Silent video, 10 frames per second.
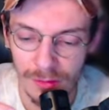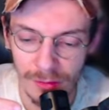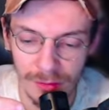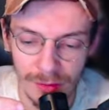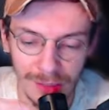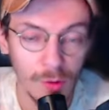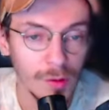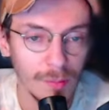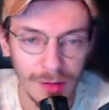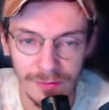
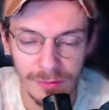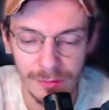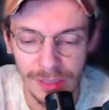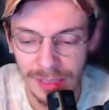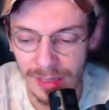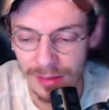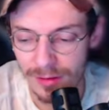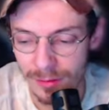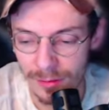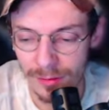Laguna Blade from Lena
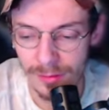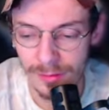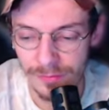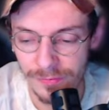or